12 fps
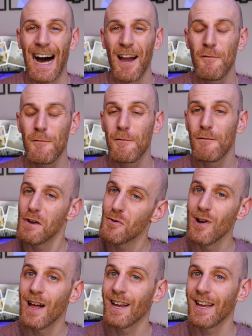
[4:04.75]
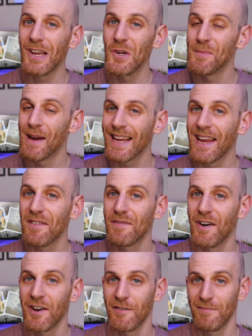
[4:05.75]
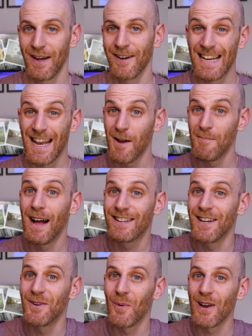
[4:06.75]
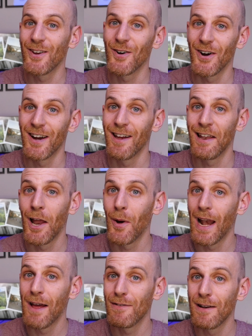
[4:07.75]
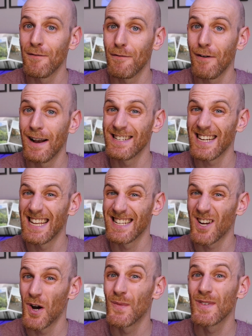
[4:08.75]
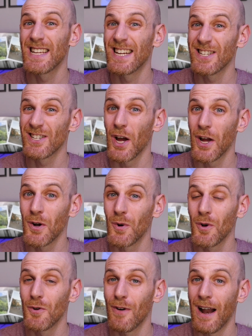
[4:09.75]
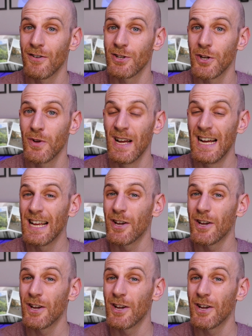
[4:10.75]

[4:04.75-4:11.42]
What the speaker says: I feel like you're making fun of me. Now imagine when you're at a lower level in French and there's conversation going all around you.